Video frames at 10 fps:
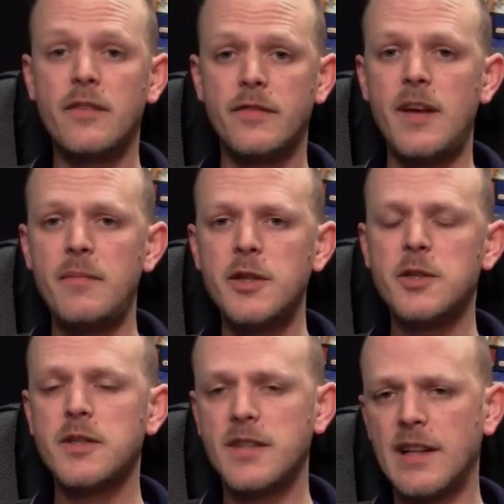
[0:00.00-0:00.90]

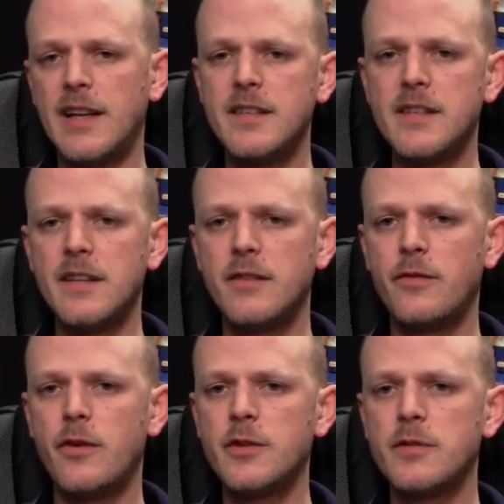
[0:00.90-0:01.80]
damaged the laser in the
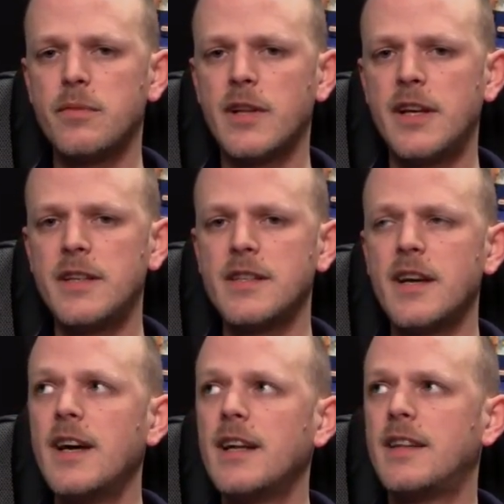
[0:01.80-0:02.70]
first place,
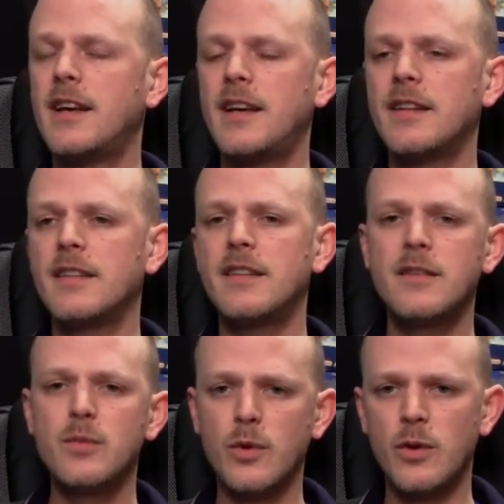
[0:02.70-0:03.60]
then
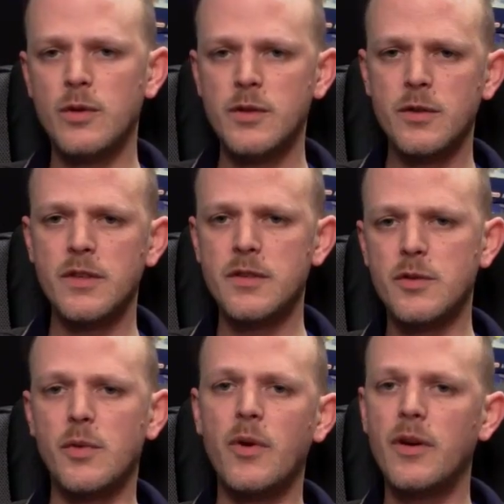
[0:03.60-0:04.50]
this would also
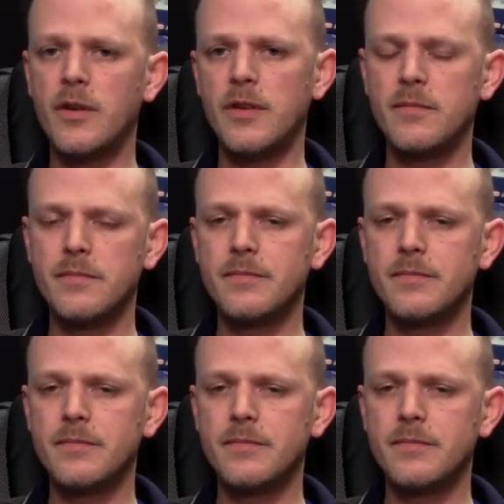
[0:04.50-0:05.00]
destroy or